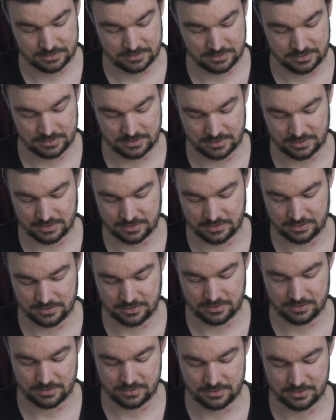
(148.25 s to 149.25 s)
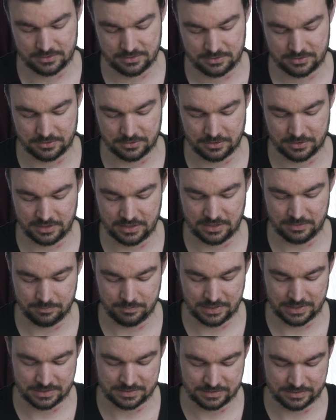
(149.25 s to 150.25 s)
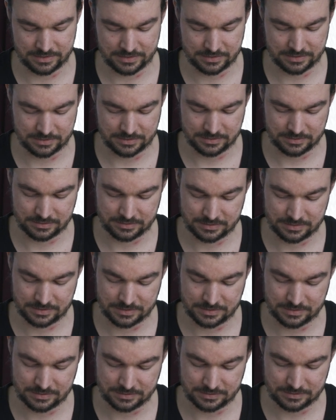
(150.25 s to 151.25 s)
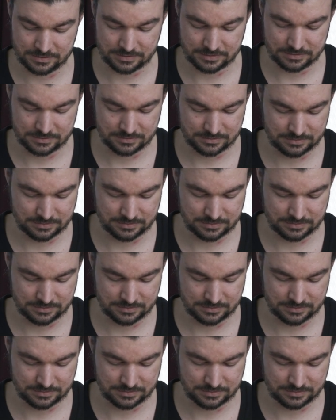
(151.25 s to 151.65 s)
just a sturdy plastic case